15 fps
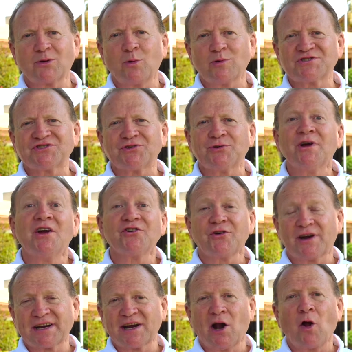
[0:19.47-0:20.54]
calls to
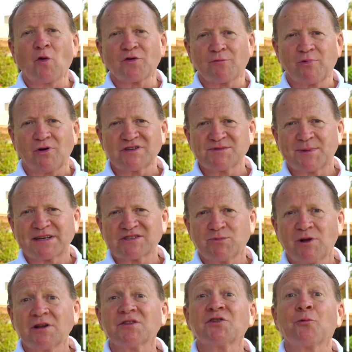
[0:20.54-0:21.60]
try and get a hold of prospects.
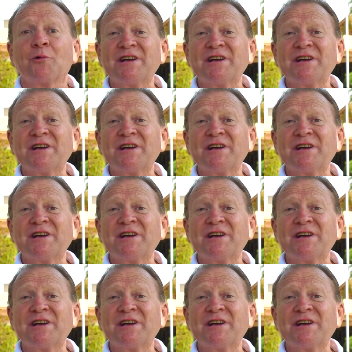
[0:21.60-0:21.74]
Well, the